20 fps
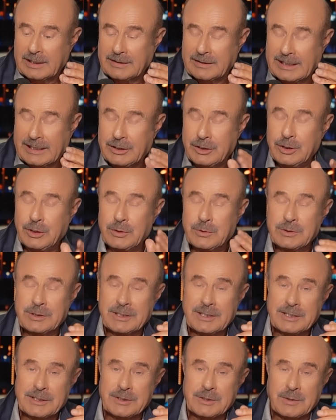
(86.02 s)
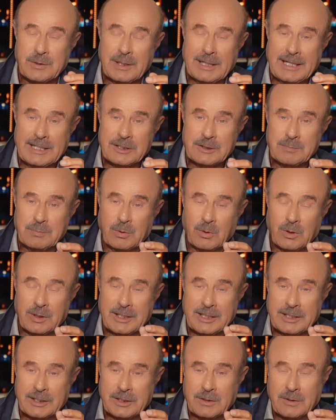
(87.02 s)
They use it as transport
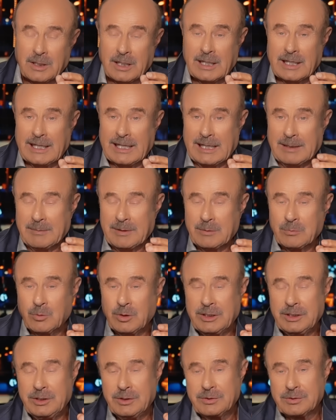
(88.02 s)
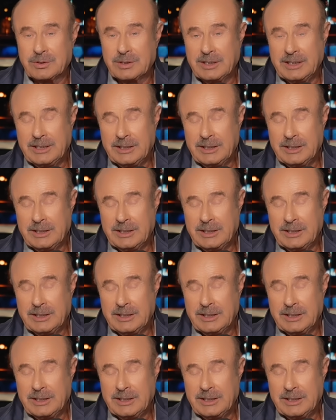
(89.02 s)
in a crime. And when you see